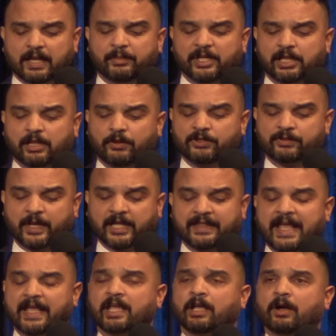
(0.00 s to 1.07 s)
let me close by
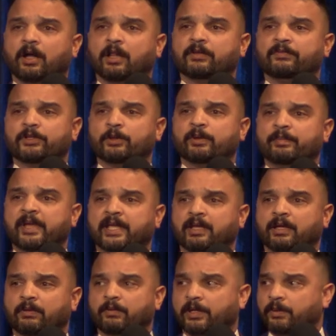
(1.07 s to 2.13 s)
thanking all of you and
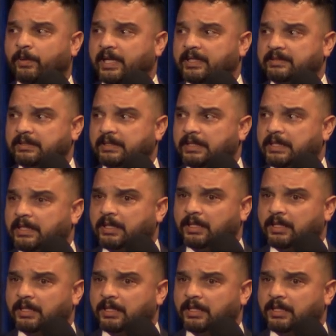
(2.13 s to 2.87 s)
making a request.